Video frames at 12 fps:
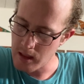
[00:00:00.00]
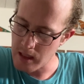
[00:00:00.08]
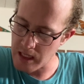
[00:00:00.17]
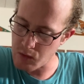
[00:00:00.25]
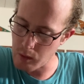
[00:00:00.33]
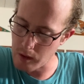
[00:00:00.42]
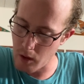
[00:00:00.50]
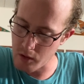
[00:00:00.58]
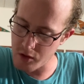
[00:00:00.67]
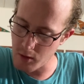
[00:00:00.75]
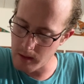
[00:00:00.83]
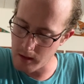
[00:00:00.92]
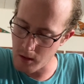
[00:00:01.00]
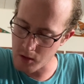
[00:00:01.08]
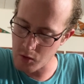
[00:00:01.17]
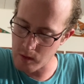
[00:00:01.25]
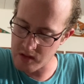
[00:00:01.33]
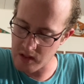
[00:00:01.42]
it will also belong
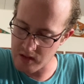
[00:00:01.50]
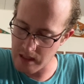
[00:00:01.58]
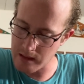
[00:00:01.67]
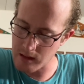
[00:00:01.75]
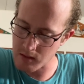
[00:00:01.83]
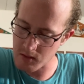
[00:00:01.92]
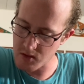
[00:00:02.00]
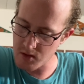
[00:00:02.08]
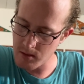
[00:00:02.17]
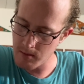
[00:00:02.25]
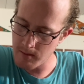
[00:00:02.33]
to his descendants.